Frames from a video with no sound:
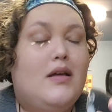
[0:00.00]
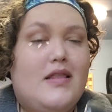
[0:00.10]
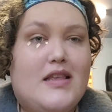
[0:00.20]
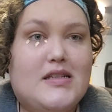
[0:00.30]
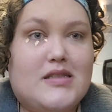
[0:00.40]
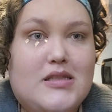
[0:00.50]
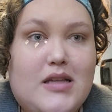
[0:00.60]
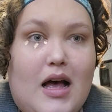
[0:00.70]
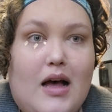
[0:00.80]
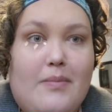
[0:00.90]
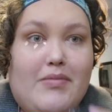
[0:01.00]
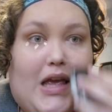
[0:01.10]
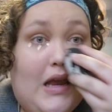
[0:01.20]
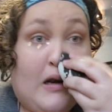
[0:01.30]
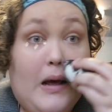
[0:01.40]
this
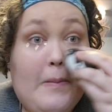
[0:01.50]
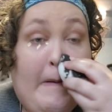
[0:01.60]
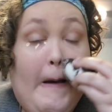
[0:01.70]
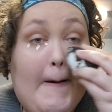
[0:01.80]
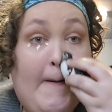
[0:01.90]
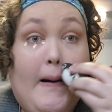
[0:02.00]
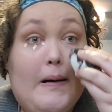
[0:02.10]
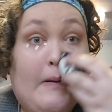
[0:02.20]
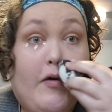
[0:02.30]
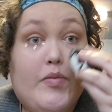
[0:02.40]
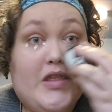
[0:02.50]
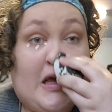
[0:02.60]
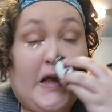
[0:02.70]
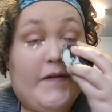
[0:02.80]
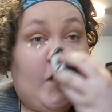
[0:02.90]
kingdom from the
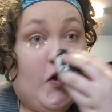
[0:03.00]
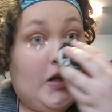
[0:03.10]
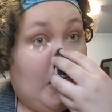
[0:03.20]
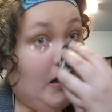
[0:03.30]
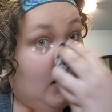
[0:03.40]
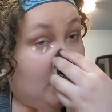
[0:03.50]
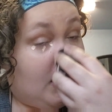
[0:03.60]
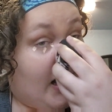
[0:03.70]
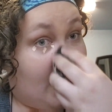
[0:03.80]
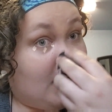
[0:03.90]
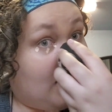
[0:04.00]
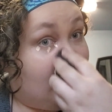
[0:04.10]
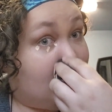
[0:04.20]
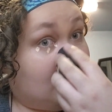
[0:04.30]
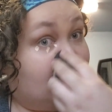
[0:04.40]
evil that
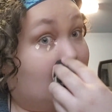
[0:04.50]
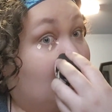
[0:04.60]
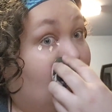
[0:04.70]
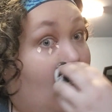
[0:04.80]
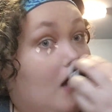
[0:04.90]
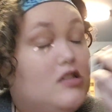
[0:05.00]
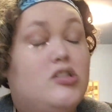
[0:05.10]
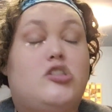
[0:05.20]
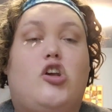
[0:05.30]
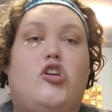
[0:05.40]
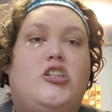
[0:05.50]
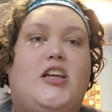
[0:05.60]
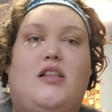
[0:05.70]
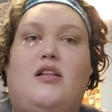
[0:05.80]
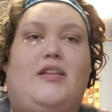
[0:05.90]
is
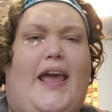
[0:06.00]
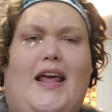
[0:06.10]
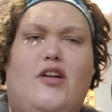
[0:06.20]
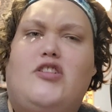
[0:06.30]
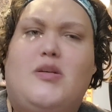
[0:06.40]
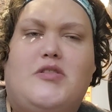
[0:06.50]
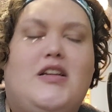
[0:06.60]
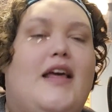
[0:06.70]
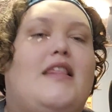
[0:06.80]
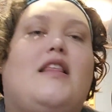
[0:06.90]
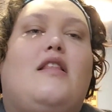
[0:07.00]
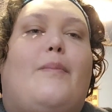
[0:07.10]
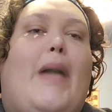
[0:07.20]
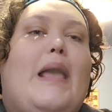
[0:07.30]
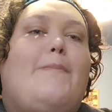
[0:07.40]
scourging the land or some shit. Like,
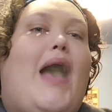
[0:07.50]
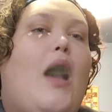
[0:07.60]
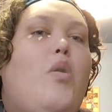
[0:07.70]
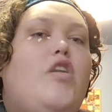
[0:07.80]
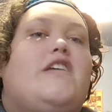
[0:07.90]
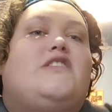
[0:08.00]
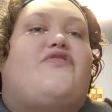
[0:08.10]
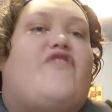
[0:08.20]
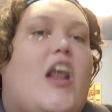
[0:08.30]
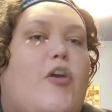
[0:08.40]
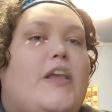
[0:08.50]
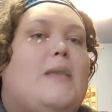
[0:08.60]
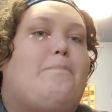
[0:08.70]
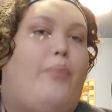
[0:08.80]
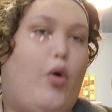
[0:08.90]
my power is very
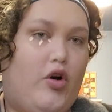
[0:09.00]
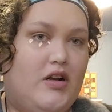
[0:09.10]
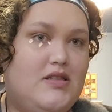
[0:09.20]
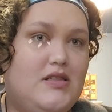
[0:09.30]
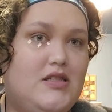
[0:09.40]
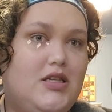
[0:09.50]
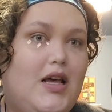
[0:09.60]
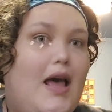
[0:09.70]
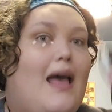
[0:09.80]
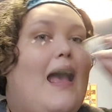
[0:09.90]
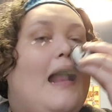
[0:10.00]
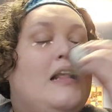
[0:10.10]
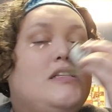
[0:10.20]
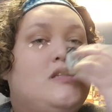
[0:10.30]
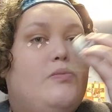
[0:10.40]
important, and
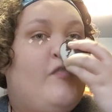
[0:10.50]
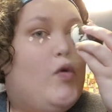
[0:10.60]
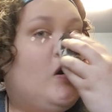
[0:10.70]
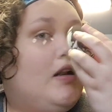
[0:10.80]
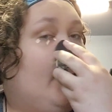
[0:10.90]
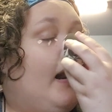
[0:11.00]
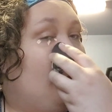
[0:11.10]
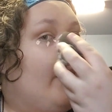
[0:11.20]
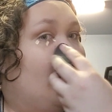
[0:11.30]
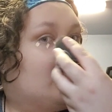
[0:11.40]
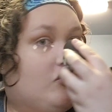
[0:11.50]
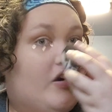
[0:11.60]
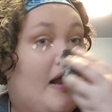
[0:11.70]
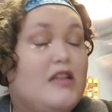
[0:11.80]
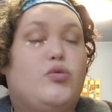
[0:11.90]
it's important that I master
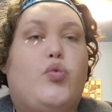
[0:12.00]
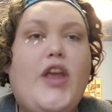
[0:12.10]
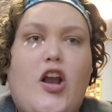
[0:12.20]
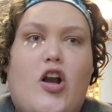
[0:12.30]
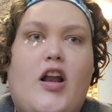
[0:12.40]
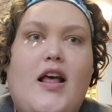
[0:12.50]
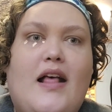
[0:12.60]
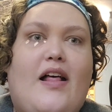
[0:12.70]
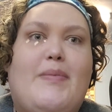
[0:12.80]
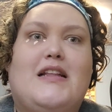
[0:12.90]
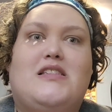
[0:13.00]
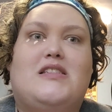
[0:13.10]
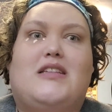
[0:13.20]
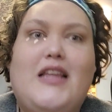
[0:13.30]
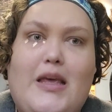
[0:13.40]
it, and it's weird. I've been
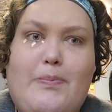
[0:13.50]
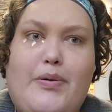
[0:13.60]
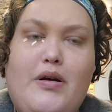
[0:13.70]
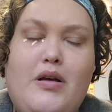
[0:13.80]
asleep